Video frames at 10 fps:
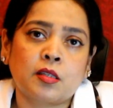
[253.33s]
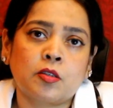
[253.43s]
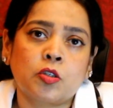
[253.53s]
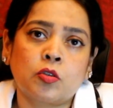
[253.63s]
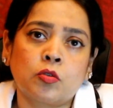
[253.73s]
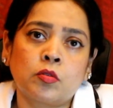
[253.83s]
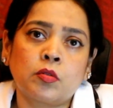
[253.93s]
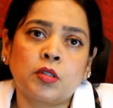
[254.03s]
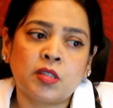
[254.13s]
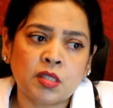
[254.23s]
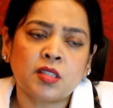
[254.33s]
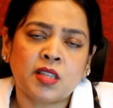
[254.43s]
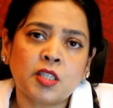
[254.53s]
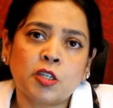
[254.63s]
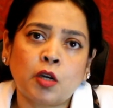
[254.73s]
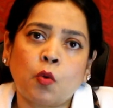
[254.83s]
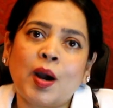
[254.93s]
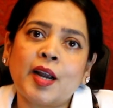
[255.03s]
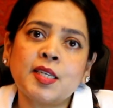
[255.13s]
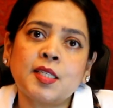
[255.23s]
So this
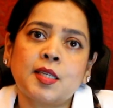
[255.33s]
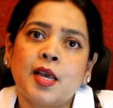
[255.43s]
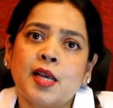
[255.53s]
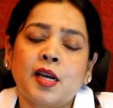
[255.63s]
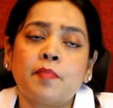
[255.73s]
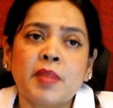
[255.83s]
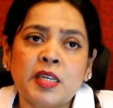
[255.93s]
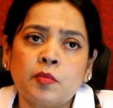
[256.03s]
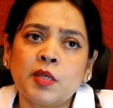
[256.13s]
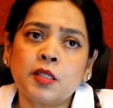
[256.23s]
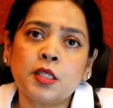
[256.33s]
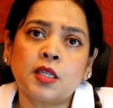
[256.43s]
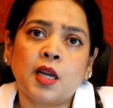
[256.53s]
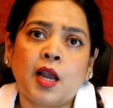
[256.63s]
requires commitment,